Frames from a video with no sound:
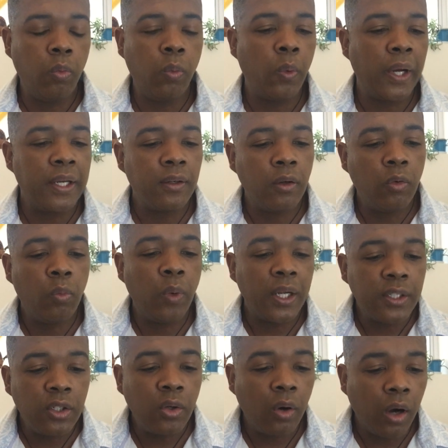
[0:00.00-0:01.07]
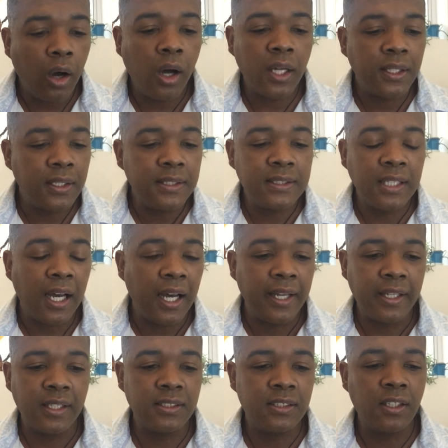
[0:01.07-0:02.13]
what your heart
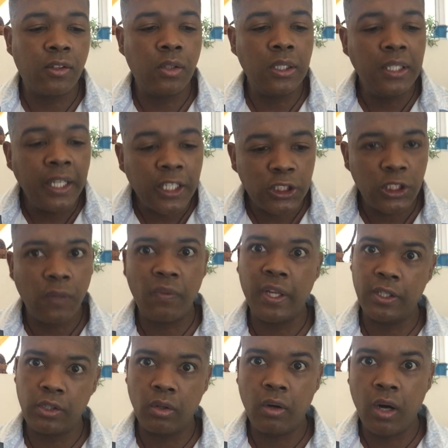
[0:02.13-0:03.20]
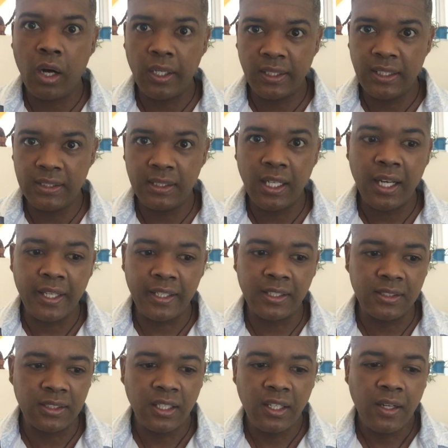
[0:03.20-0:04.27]
desires, the connection that your heart
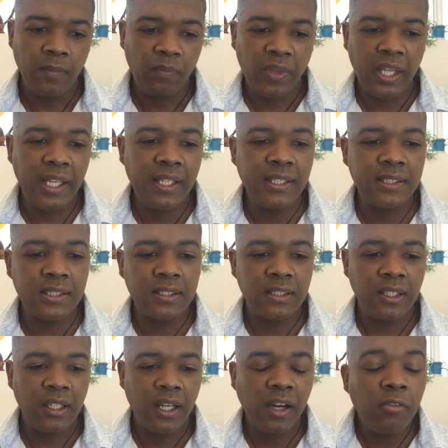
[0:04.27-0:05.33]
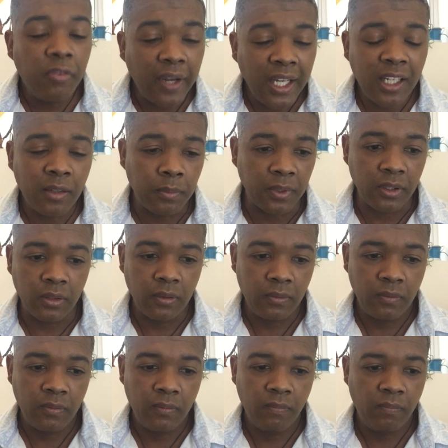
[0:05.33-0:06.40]
desires, is available.
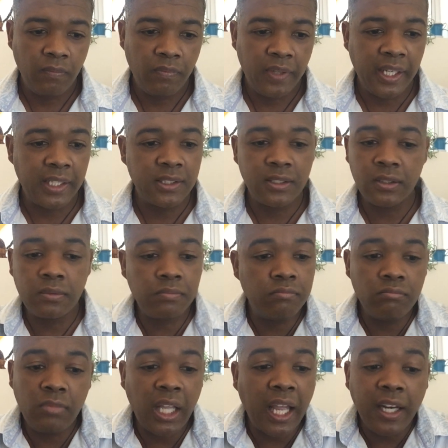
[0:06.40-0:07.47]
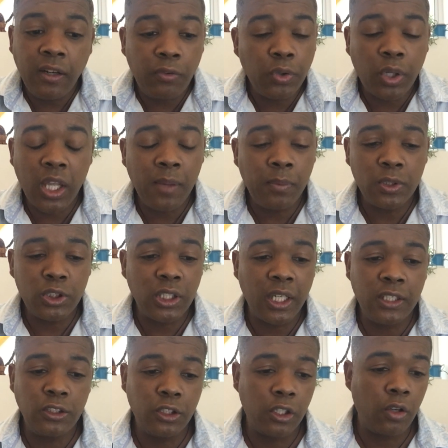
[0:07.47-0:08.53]
And if you keep on
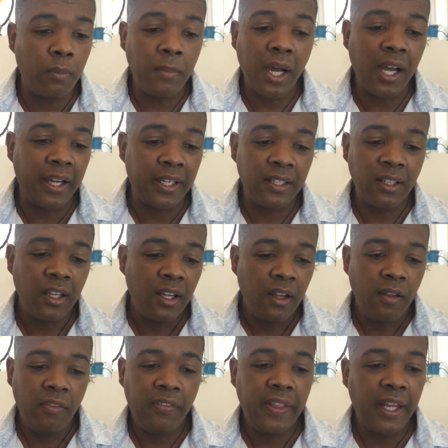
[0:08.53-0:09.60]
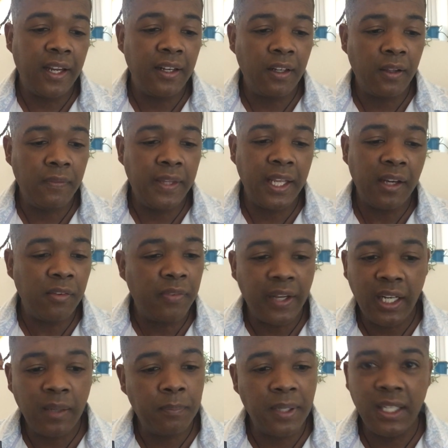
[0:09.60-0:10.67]
changing your mind, then the
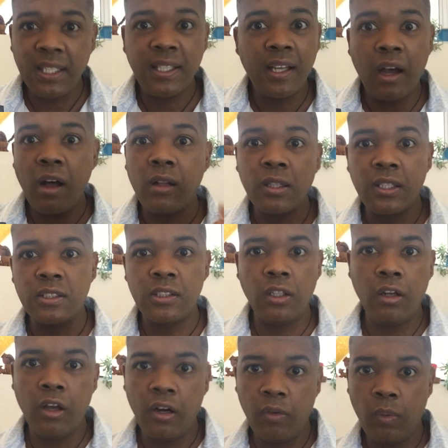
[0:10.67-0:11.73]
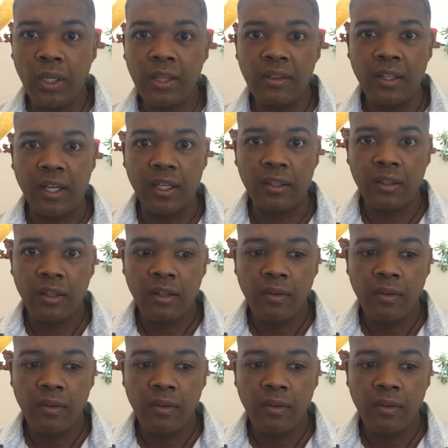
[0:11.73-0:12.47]
availability alters along with that.